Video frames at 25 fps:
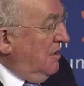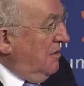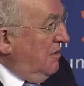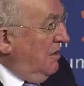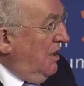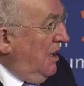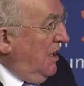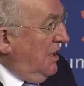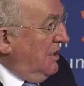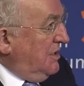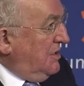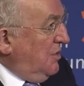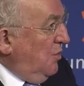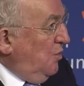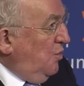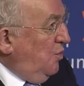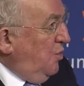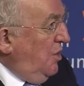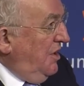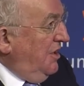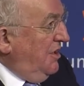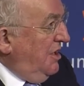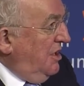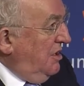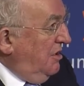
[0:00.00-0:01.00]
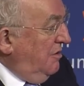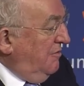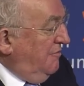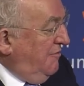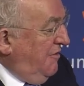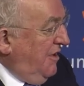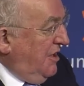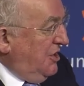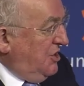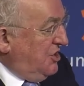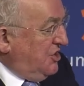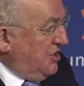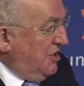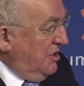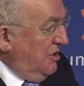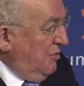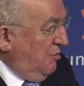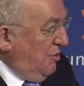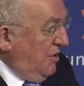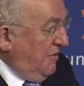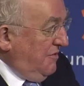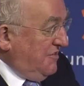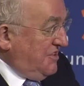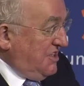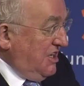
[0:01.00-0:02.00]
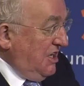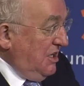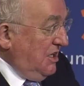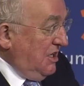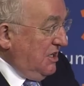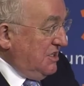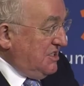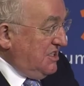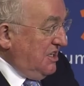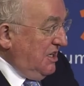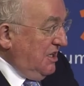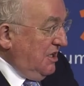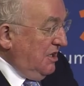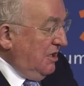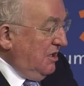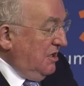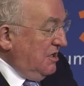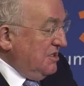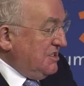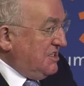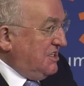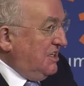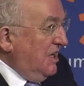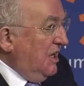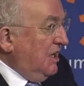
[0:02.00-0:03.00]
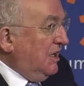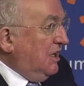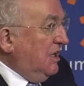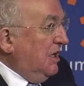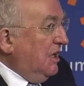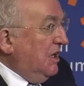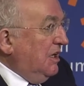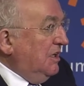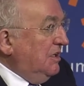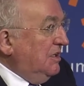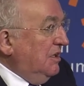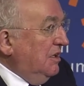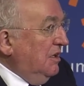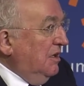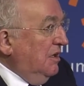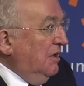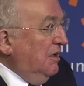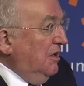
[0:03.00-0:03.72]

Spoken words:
that with innovation that we've seen in, say, the last decade,